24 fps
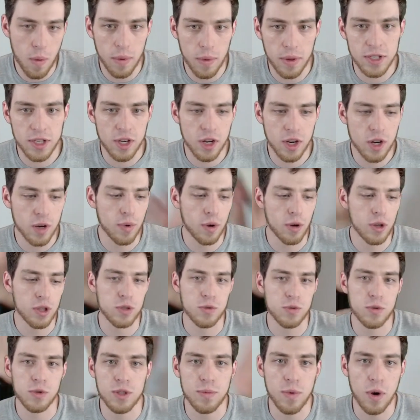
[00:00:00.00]
Let's say your opponents
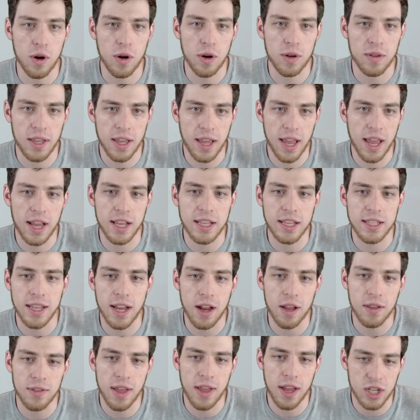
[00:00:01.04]
were smart and they
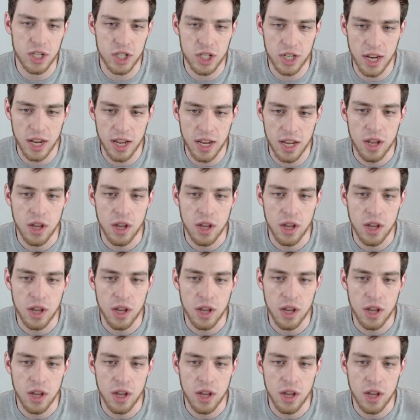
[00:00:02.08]
exiled that shit.